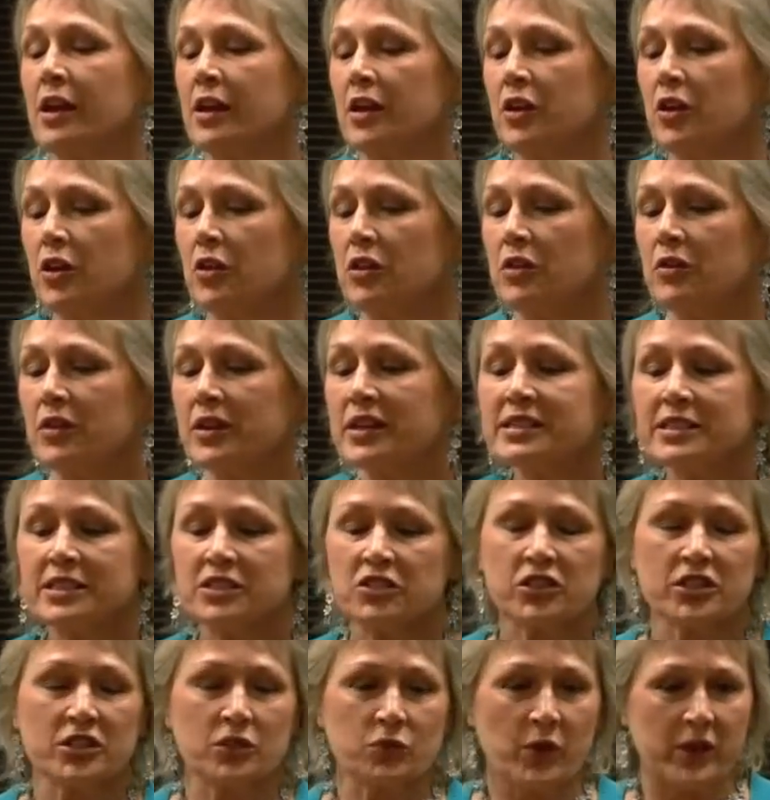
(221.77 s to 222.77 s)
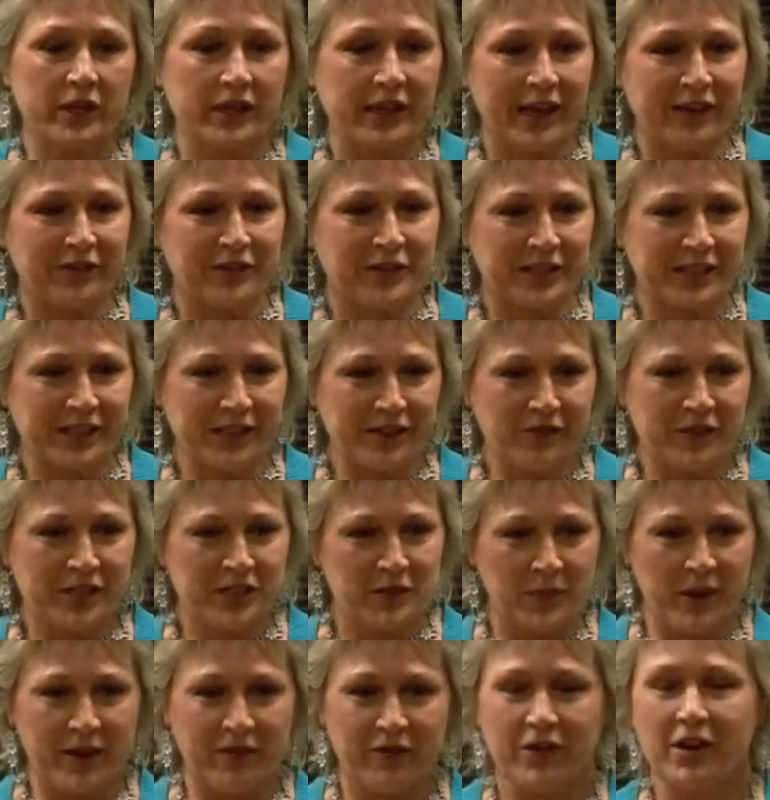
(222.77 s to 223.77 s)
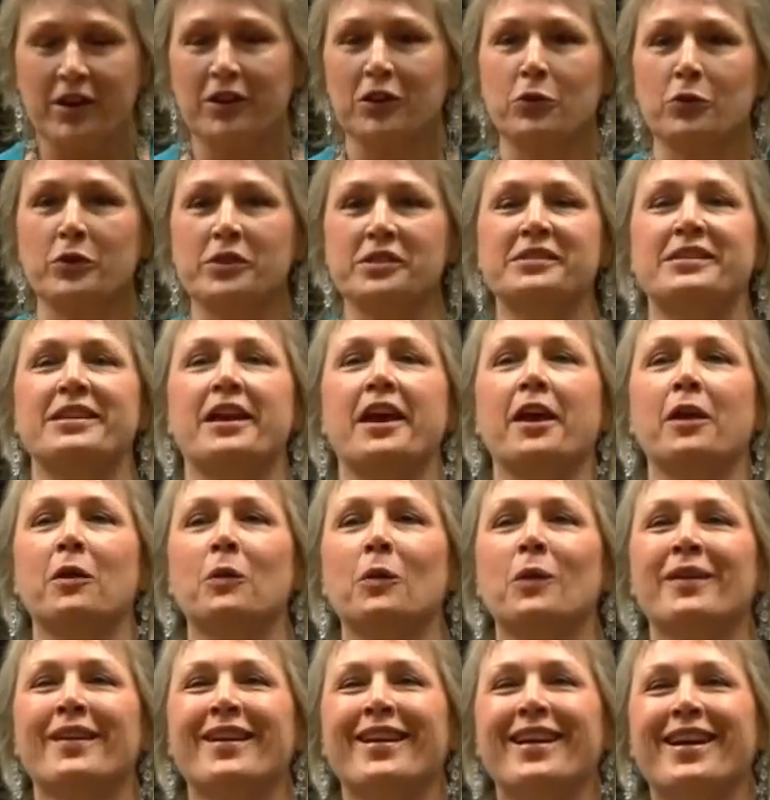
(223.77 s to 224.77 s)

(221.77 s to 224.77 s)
you know, there isn't just one life to live, as my father would say.